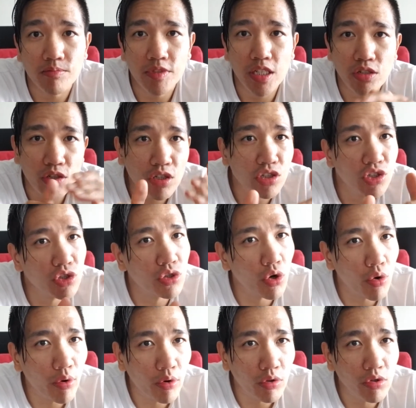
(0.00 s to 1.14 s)
then you can just
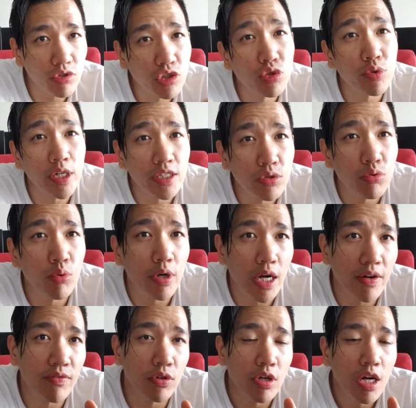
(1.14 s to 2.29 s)
go go straight to
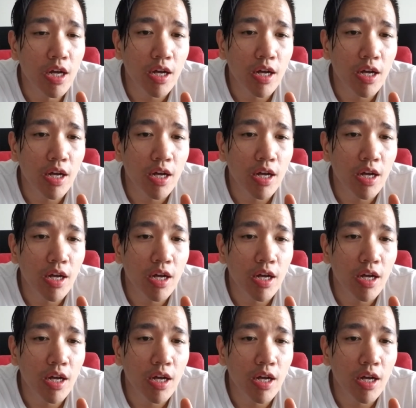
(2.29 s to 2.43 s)
whatever